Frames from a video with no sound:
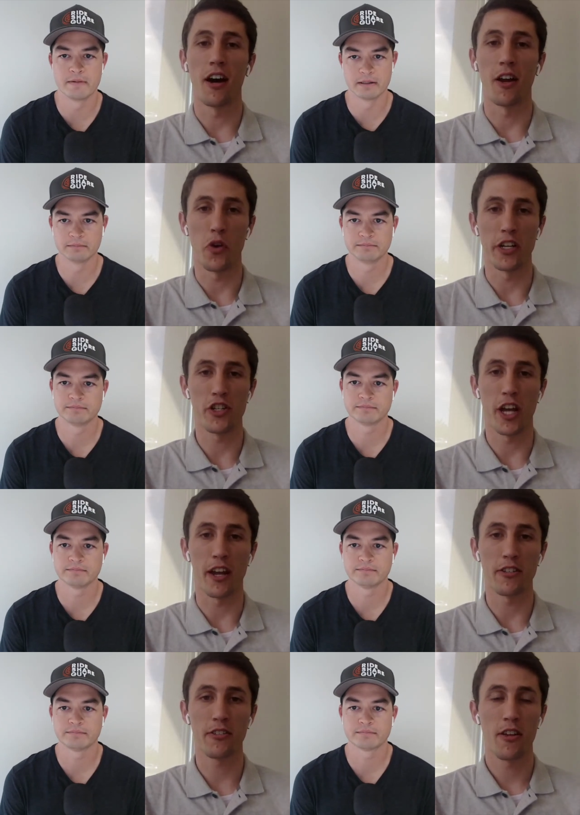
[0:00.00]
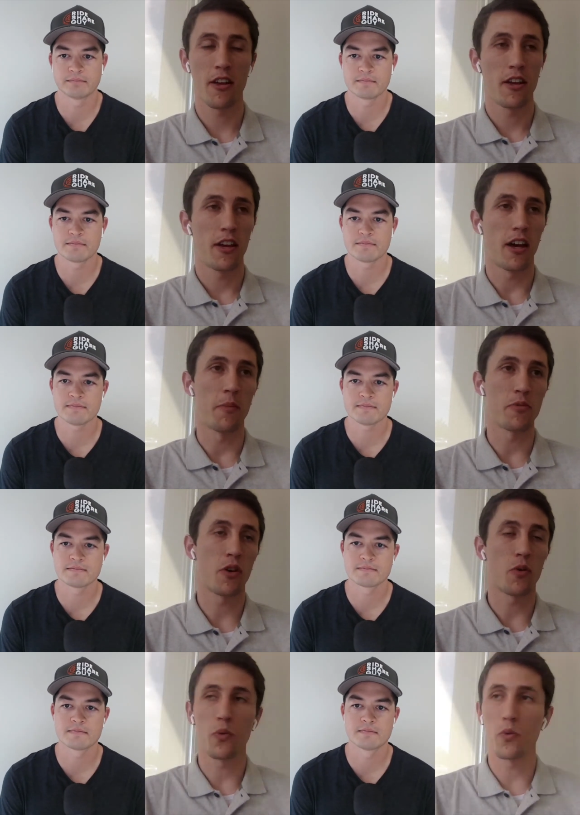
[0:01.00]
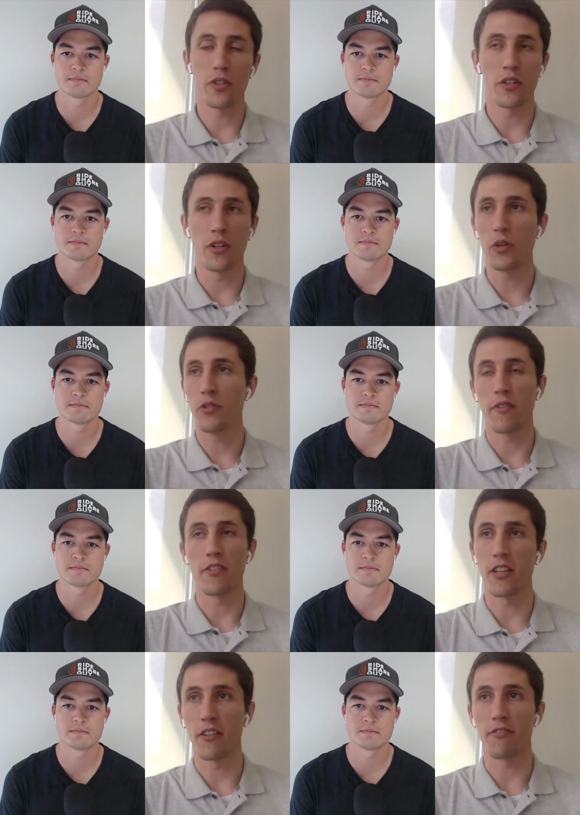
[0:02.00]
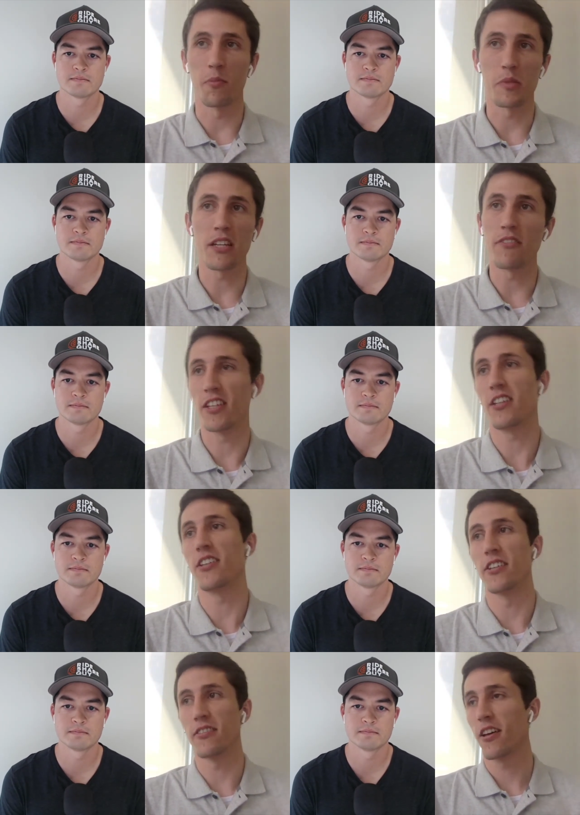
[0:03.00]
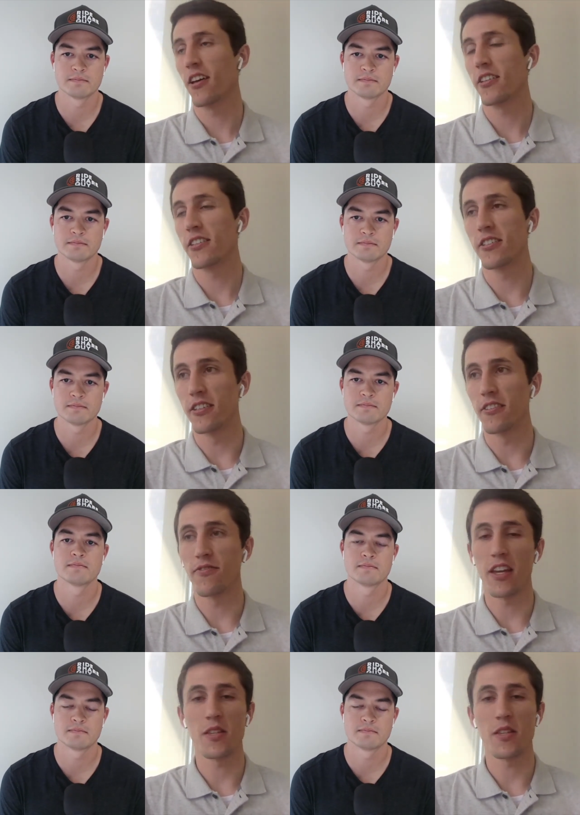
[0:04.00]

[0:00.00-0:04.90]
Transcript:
Speaker 1: yeah. on one channel. Um, so you know we do everything from TV to to